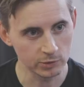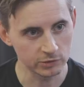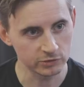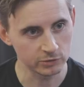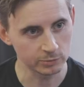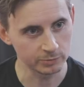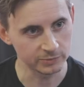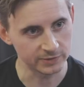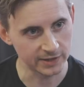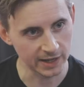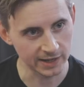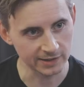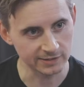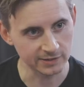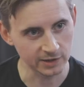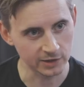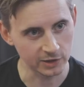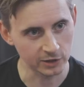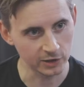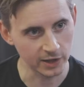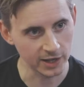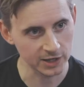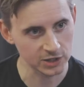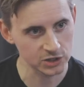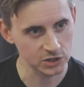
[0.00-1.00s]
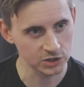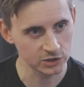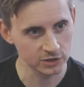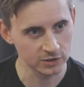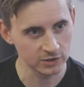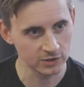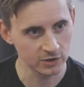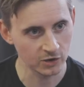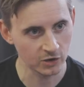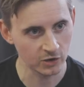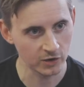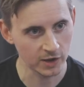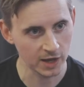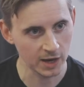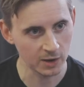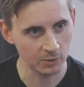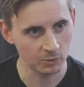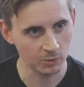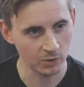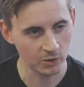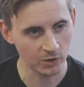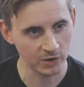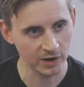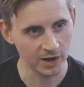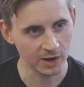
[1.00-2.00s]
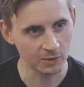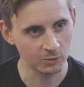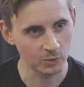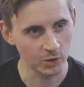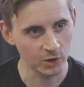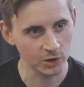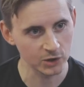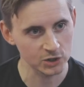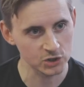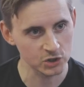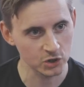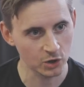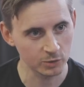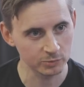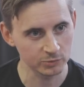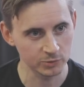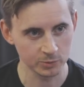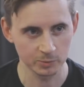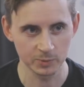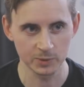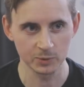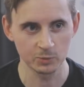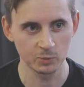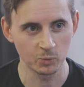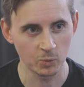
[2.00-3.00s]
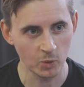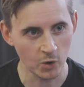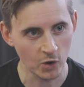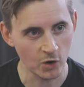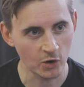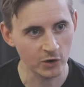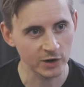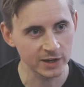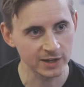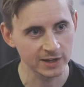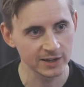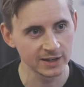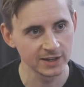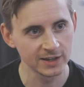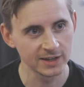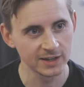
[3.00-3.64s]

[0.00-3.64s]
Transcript: is some data collection on our on our workshops and we walk